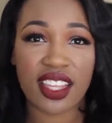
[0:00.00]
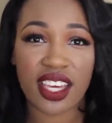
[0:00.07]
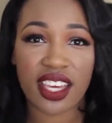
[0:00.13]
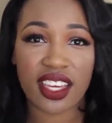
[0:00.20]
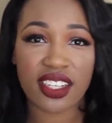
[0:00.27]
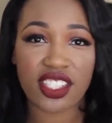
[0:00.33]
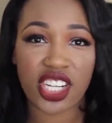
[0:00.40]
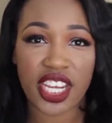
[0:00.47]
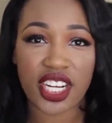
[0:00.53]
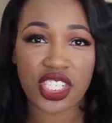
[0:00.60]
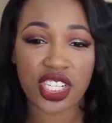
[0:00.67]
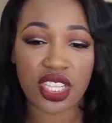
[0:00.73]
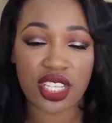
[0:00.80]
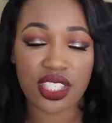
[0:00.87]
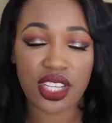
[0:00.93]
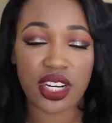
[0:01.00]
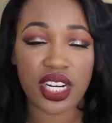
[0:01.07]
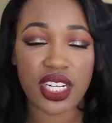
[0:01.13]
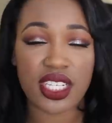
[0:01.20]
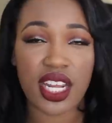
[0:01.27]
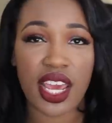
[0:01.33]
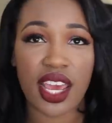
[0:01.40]
They changed it this year
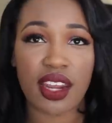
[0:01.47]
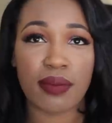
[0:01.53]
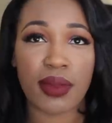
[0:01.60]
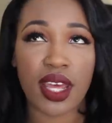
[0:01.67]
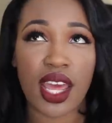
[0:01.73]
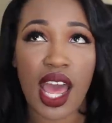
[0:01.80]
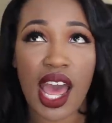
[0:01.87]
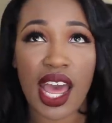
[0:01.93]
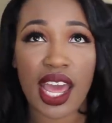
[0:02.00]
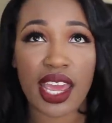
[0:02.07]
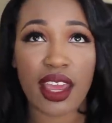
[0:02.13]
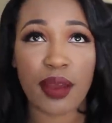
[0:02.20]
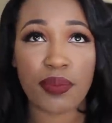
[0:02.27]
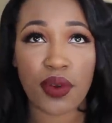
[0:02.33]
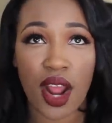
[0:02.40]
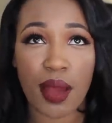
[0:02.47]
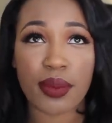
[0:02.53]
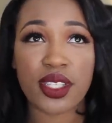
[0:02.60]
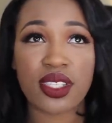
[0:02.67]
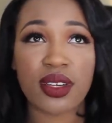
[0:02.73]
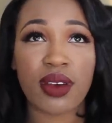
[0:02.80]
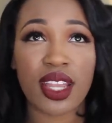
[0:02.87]
to 10, but I, I
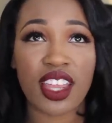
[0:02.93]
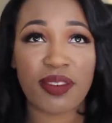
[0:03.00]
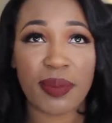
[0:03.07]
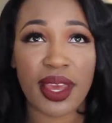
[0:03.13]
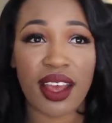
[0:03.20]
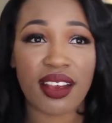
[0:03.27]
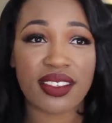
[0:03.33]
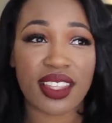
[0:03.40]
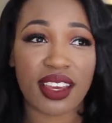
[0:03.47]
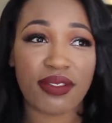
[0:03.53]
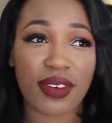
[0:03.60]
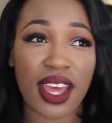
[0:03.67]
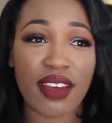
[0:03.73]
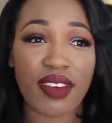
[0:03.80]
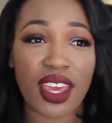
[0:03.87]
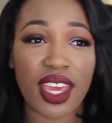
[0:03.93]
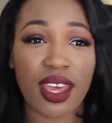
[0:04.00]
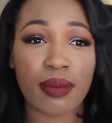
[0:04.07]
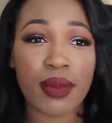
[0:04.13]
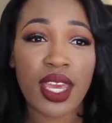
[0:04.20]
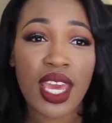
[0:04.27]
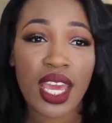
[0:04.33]
promise you, I left my house like 5
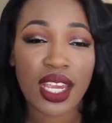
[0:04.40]
a.m.,